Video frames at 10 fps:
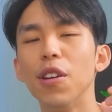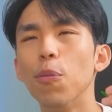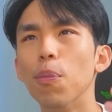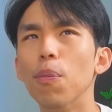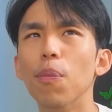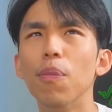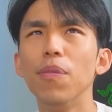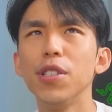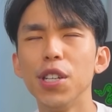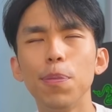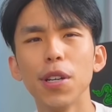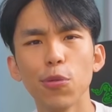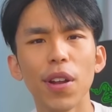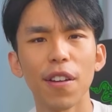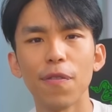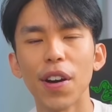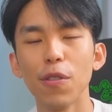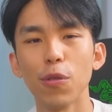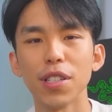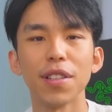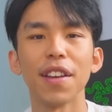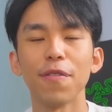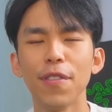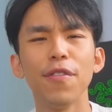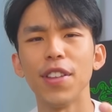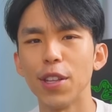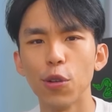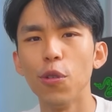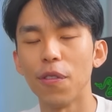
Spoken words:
the cheapest one I found was like $52 or